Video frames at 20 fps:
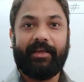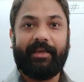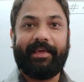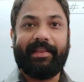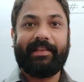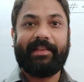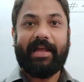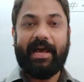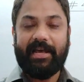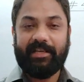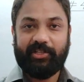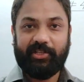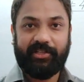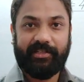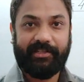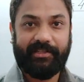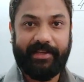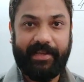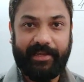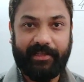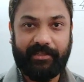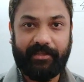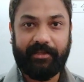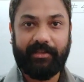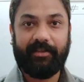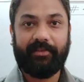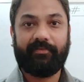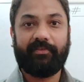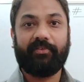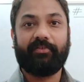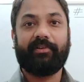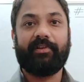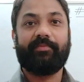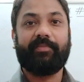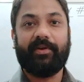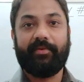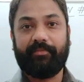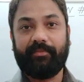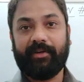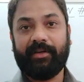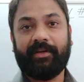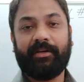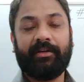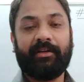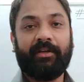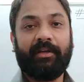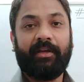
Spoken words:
In last lecture, if you remember,